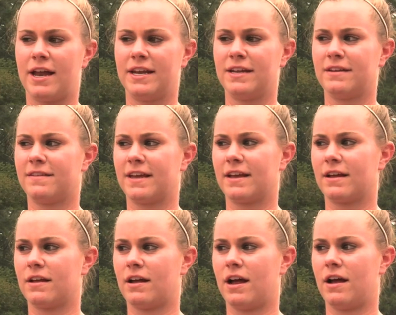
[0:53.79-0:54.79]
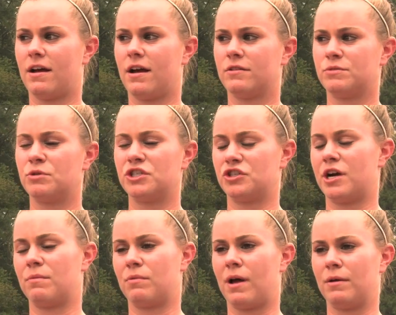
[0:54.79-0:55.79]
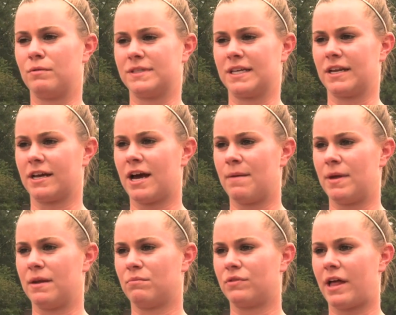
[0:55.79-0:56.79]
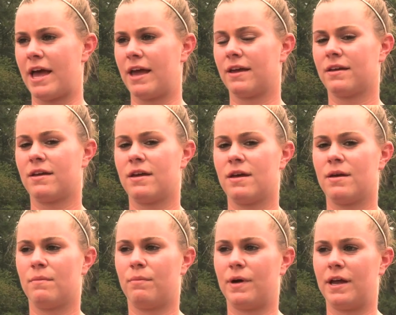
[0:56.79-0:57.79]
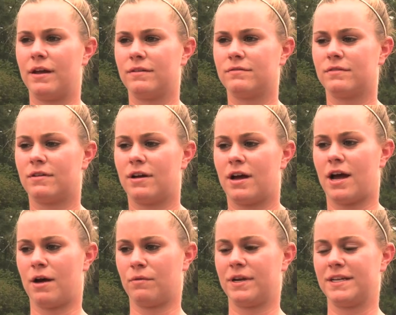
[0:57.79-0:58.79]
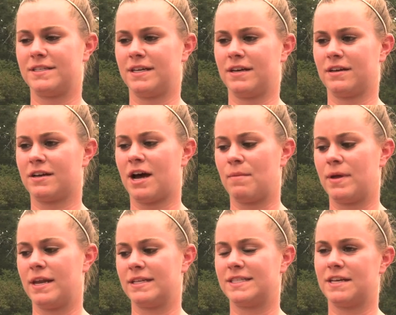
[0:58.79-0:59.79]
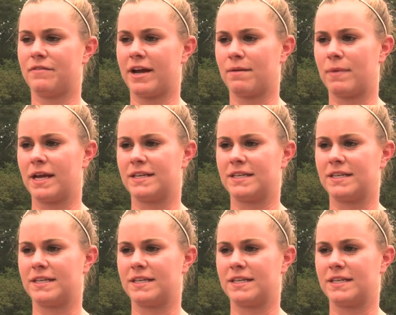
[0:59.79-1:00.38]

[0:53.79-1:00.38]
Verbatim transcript: I didn't think, I was pretty sure I probably wasn't going to come in and play, but I wanted to come in and see if I could make